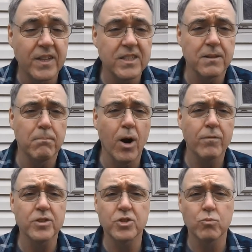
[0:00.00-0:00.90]
This is a
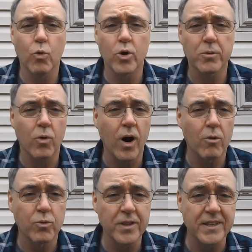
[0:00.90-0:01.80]
marvelous award and we're
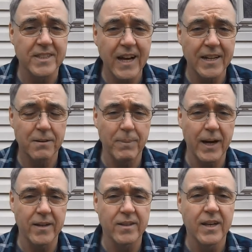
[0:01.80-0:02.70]
all really excited
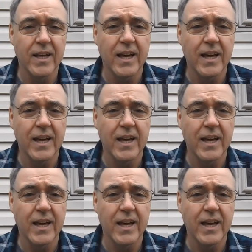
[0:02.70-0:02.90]
about it.